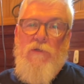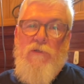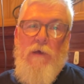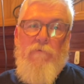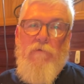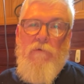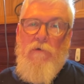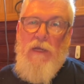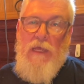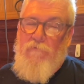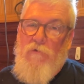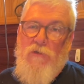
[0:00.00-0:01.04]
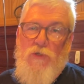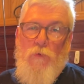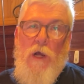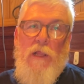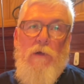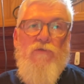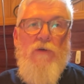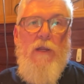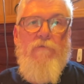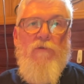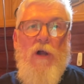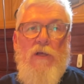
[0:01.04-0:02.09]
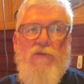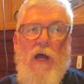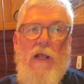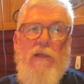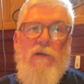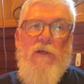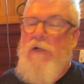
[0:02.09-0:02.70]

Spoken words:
7-8 foot swell outside of Cross Island,